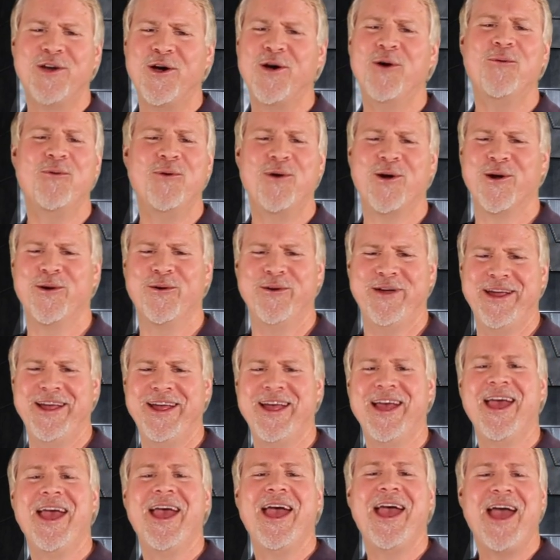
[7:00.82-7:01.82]
don't
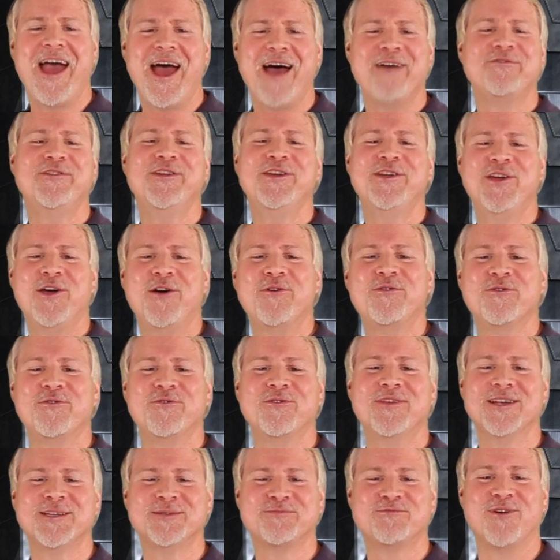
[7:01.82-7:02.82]
worry. After you go
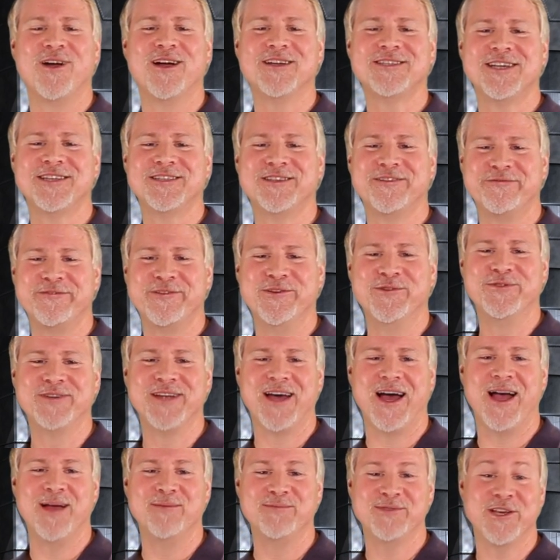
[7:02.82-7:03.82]
through this process a few
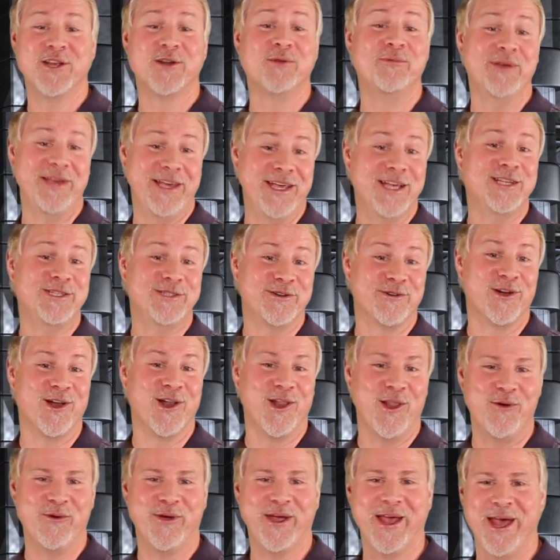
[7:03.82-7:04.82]
times, it'll be easier to
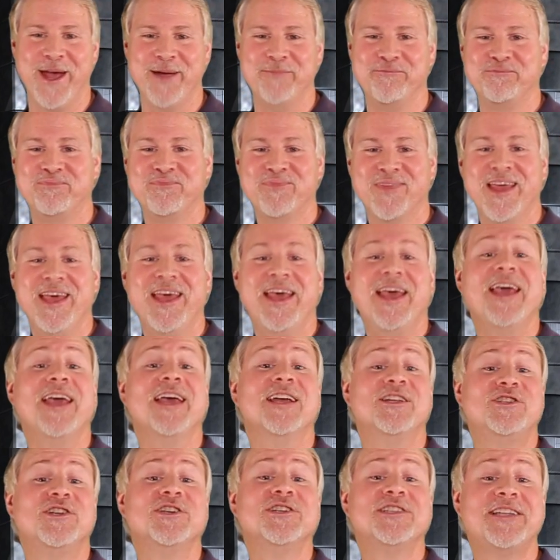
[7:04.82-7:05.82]
locate.
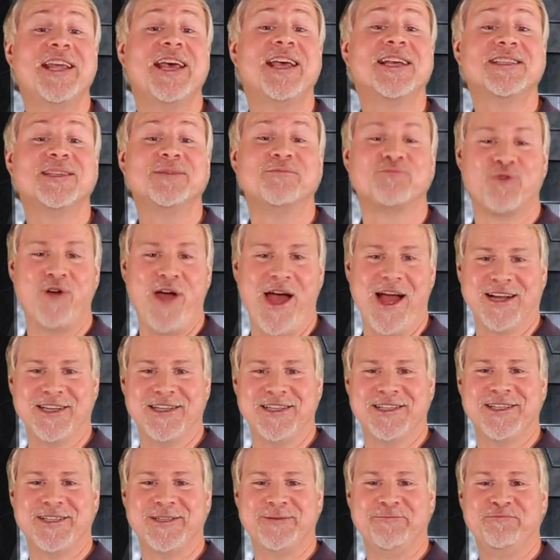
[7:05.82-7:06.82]
It just takes some
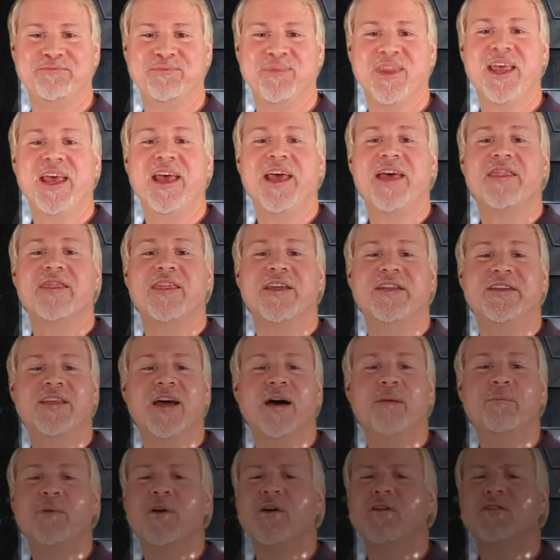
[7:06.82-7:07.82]
practice. The
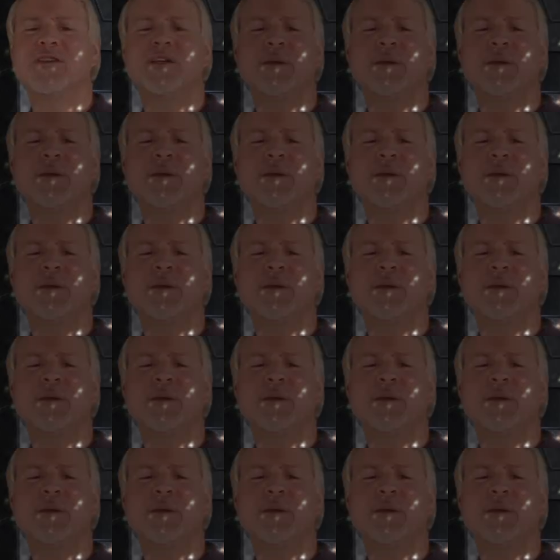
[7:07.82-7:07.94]
dumbbell